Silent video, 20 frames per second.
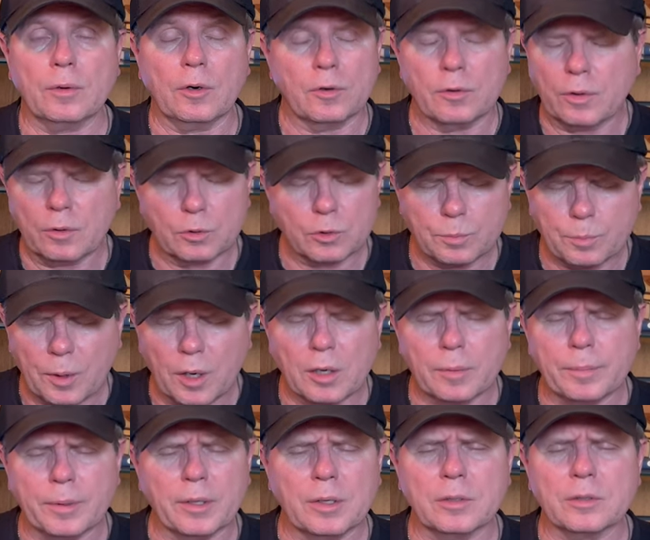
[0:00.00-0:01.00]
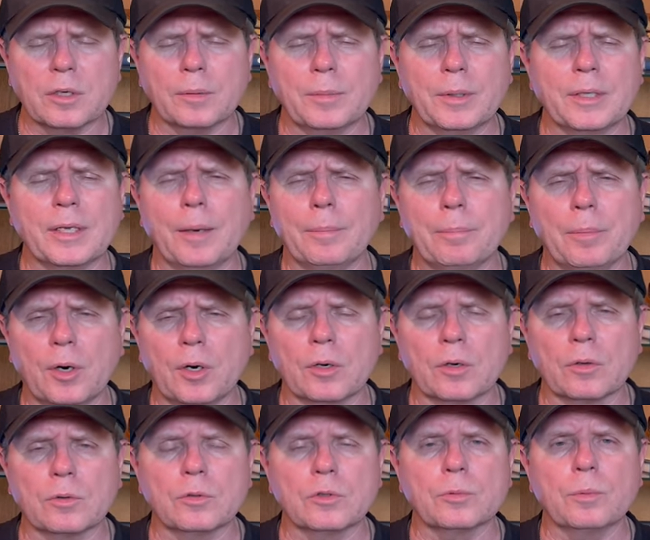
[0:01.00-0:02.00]
or those barbells, I mean, not
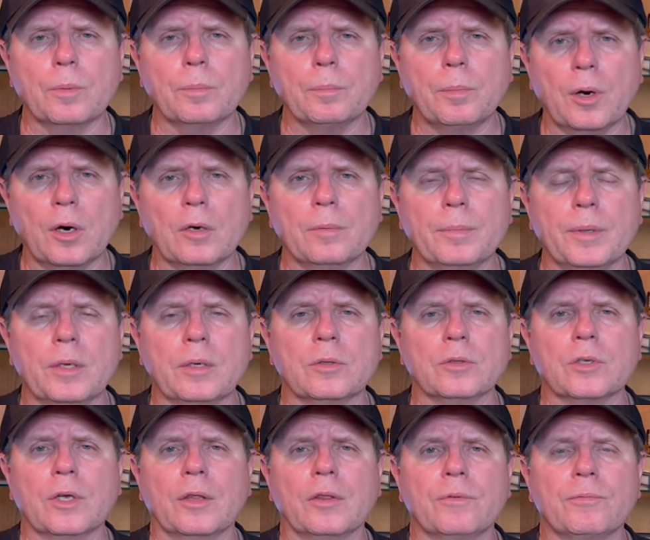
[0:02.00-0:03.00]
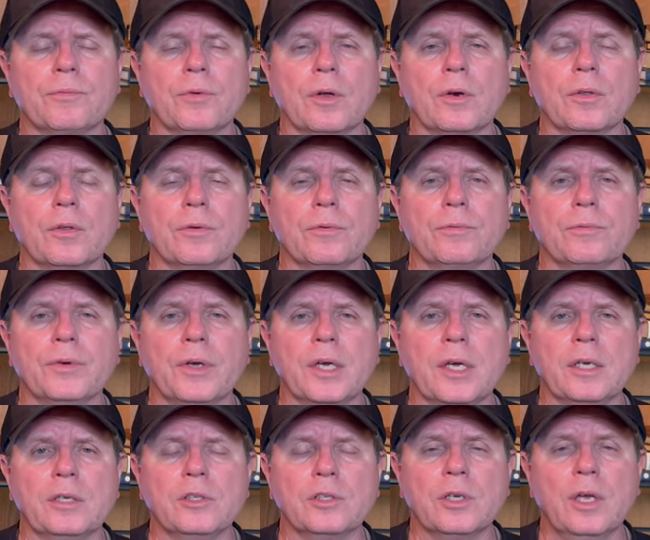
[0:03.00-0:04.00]
barnacles, but barbells on the front of their
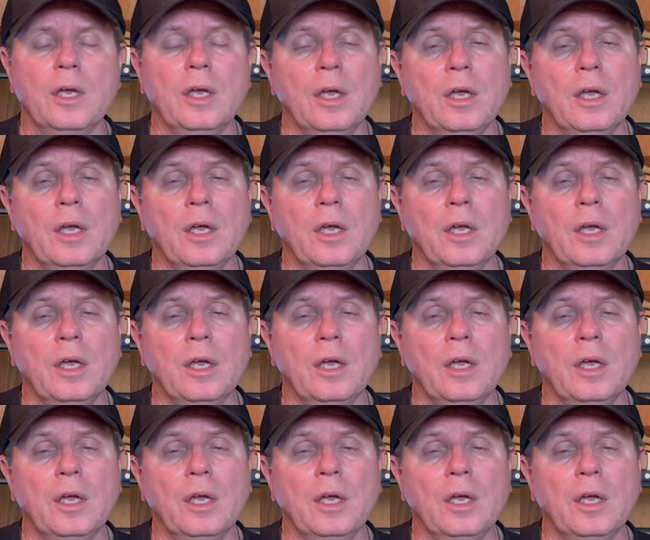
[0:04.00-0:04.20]
face.